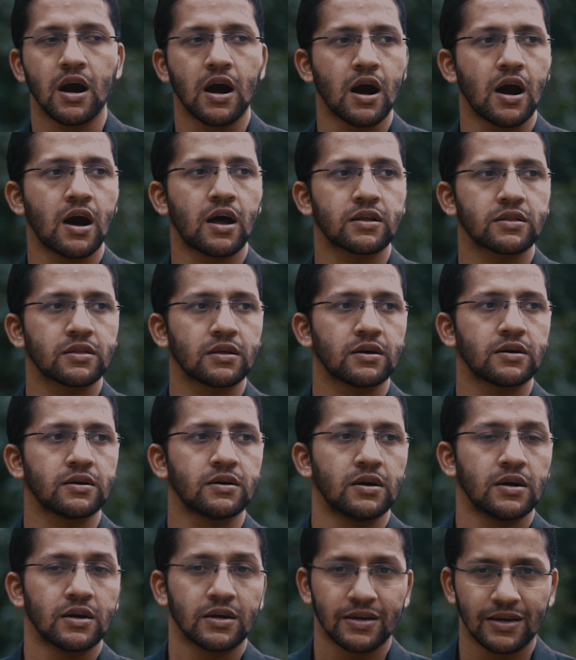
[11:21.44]
are the
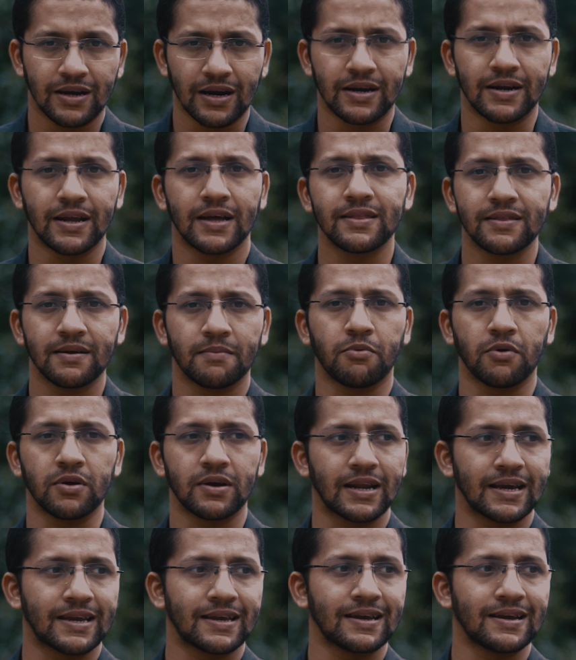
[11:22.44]
Gandanta point.
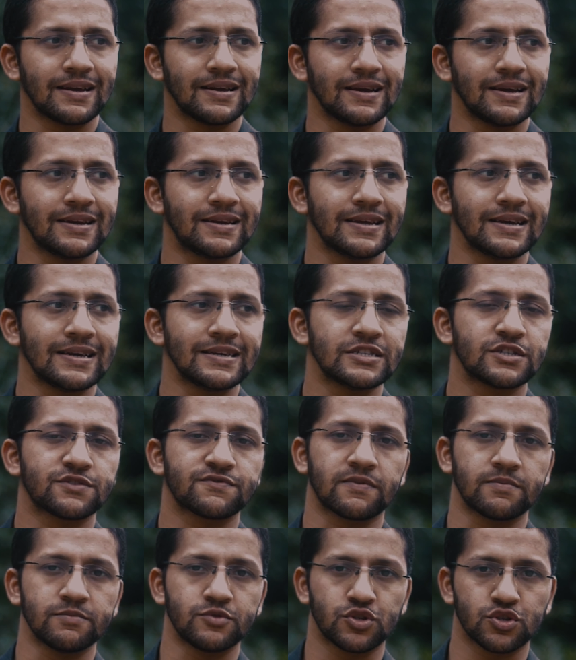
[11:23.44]
Like it is
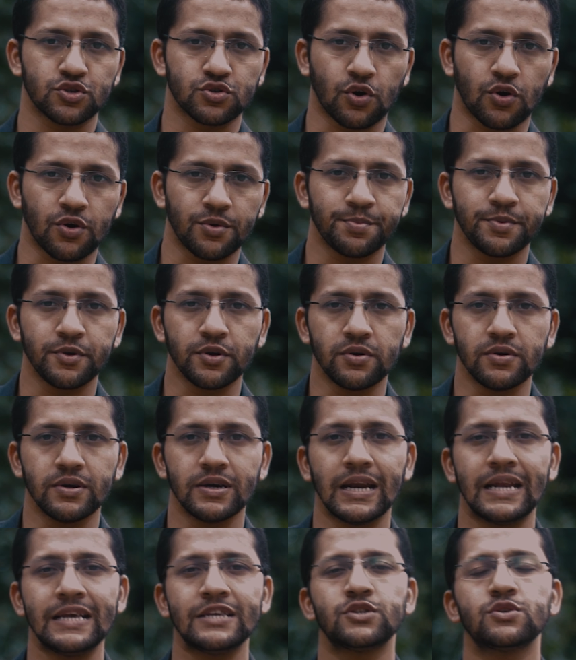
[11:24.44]
from Scorpio,
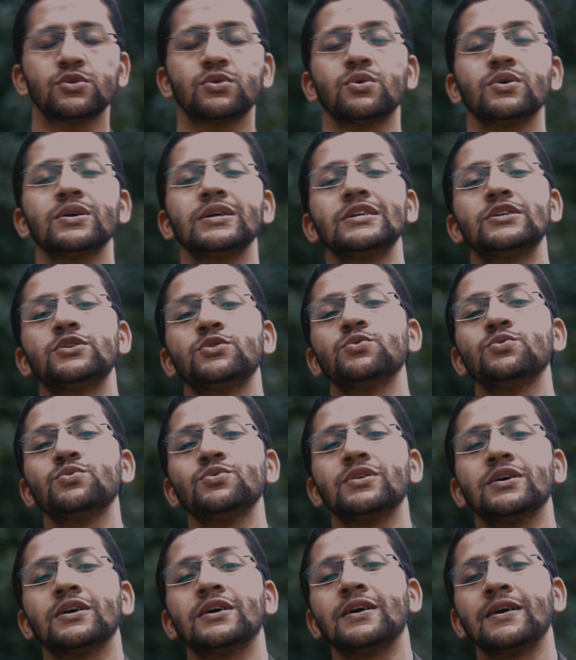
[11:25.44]
it is going to
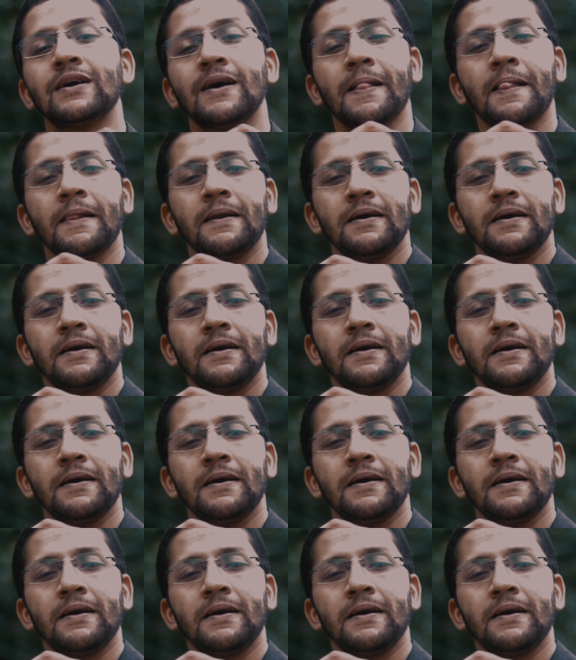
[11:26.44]
the